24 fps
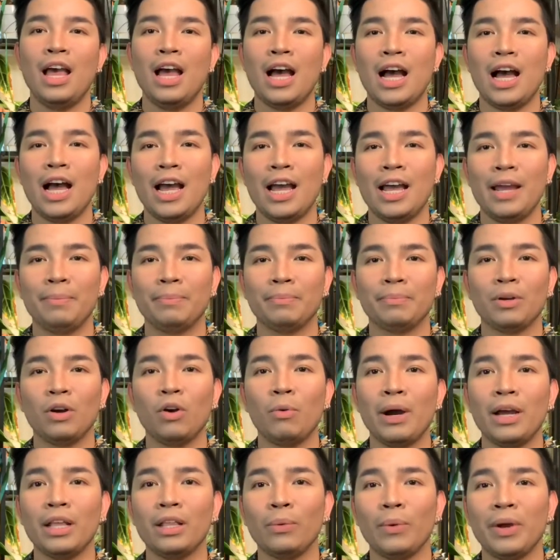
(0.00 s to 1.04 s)
Oh,
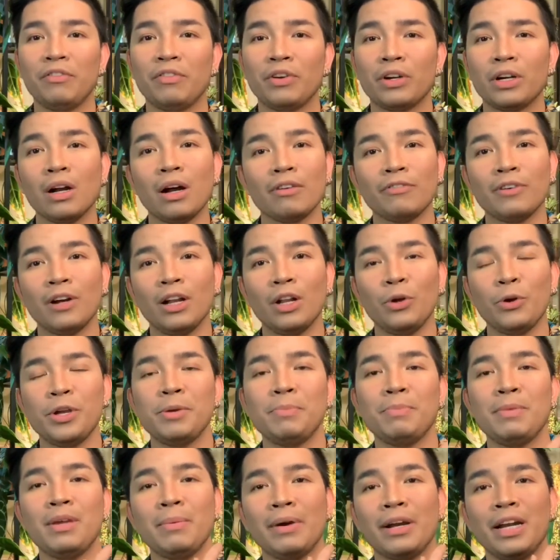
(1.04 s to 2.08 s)
by the way, if you're not
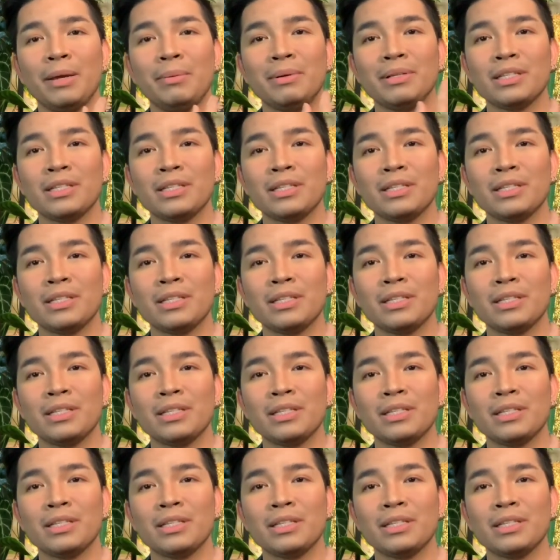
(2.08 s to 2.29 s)
following me, my name is